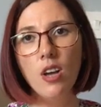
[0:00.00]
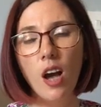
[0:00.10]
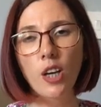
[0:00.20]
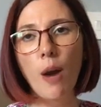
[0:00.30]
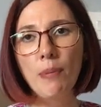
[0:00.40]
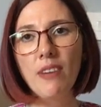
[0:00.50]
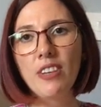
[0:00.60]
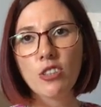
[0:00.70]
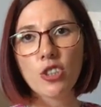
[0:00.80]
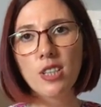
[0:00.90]
a couple of
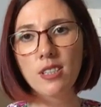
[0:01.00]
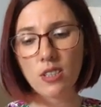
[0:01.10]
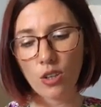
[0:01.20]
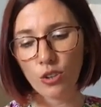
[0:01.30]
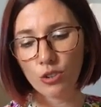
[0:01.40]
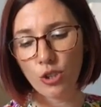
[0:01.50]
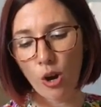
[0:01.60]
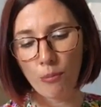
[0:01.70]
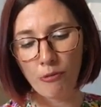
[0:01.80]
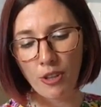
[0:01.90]
inches on
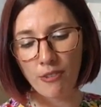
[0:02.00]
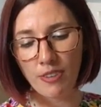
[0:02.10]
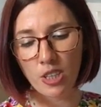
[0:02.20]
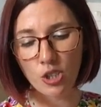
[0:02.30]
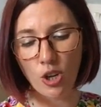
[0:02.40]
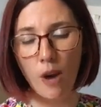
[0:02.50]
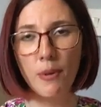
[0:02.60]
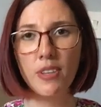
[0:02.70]
top for the finished garment.